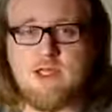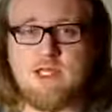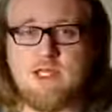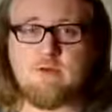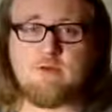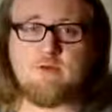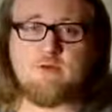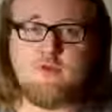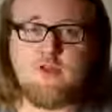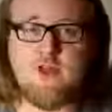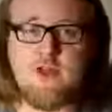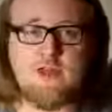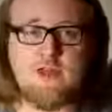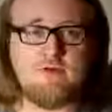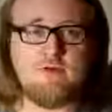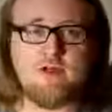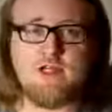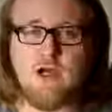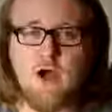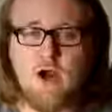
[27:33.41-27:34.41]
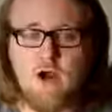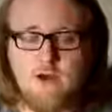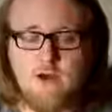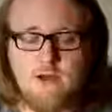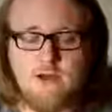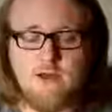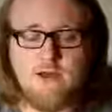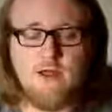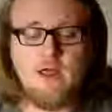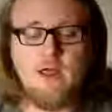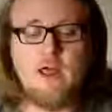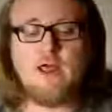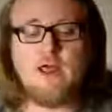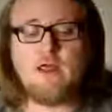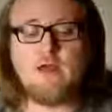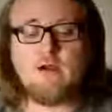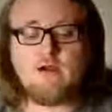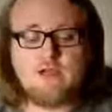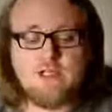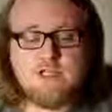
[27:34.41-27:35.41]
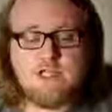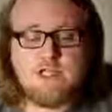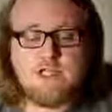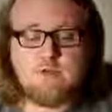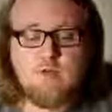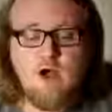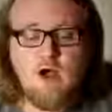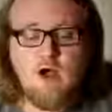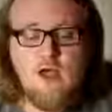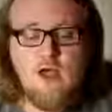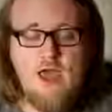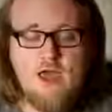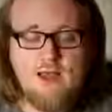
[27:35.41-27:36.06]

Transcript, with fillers: is completely retarded. Here's a small